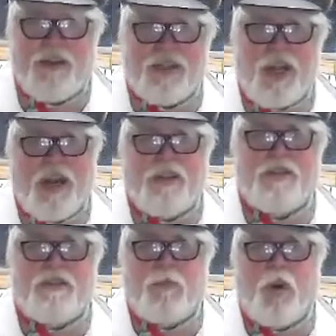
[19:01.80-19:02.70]

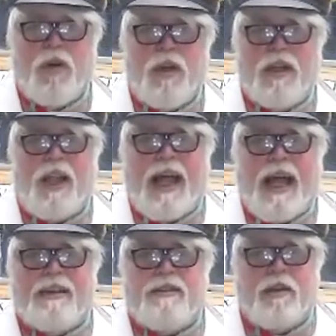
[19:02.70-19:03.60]
shards of broken
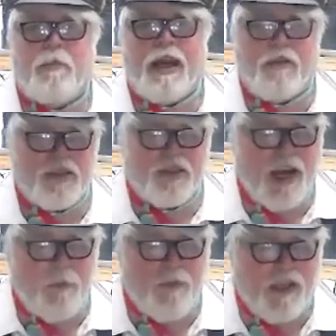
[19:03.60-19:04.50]
glass on a
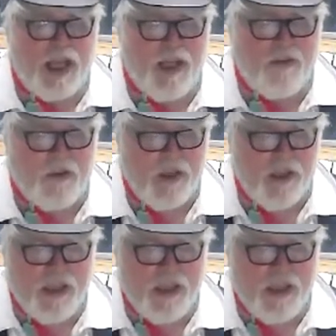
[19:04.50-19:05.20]
microscopic level.